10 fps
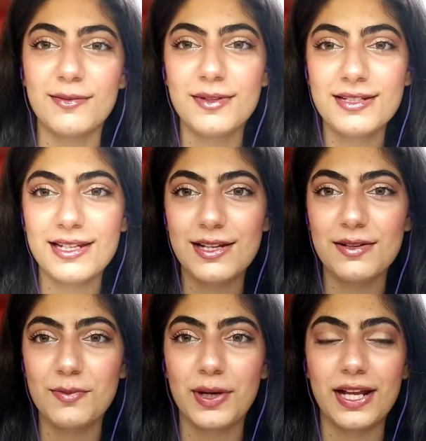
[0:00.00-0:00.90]
element
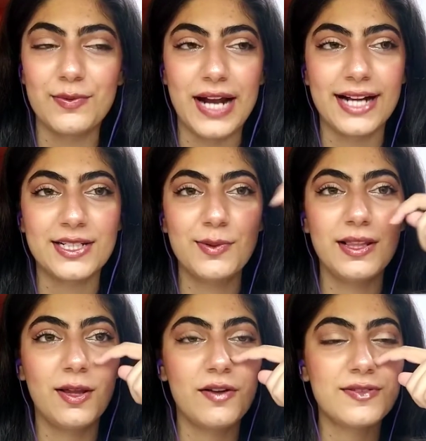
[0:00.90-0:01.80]
in what I react to,
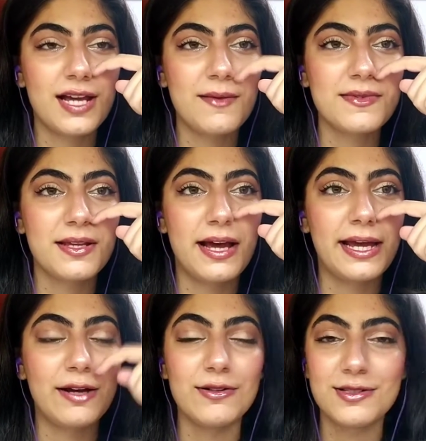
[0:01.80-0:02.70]
and a lot of times
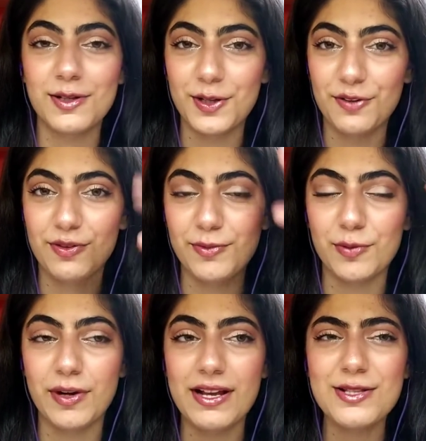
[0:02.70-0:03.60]
I also hear it from
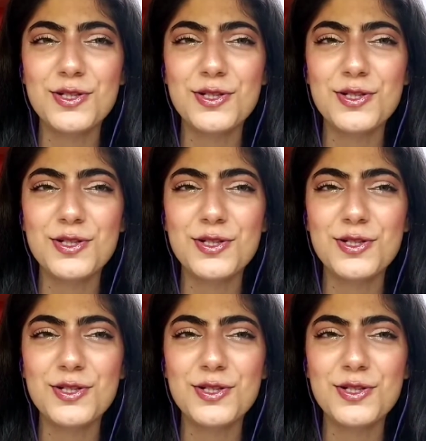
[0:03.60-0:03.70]
you berries.